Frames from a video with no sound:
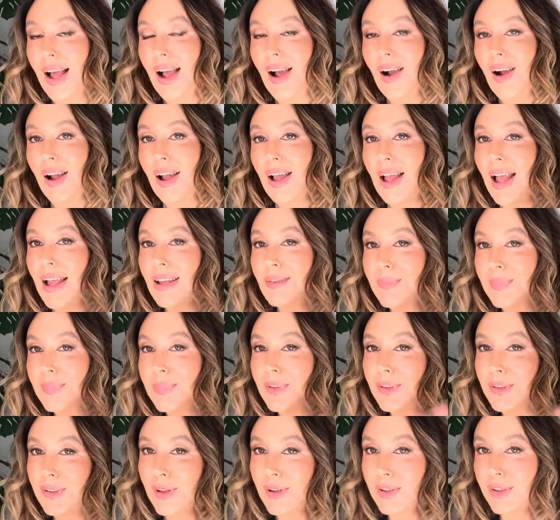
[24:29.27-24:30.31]
I had
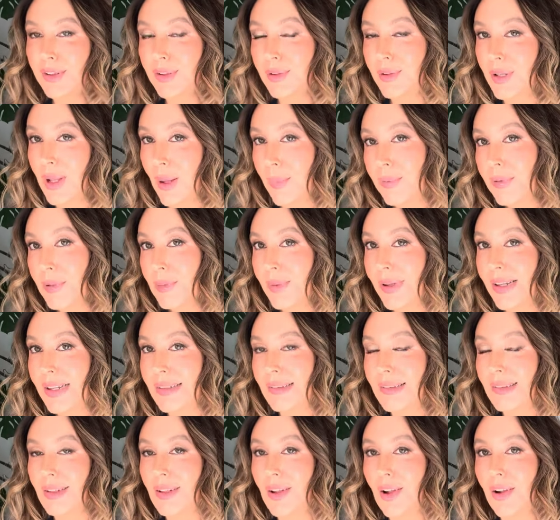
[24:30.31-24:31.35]
showed you a couple of
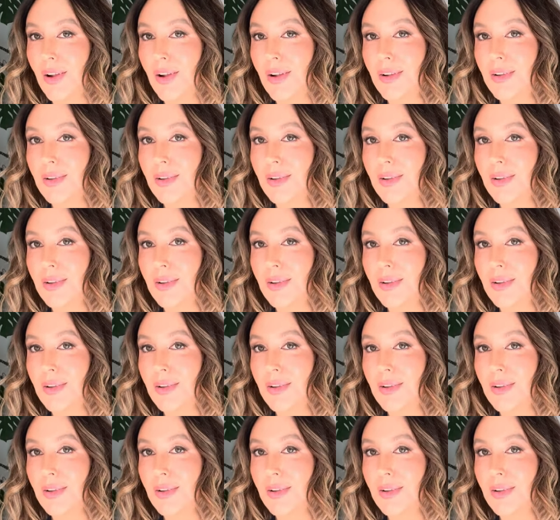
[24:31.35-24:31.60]
weeks ago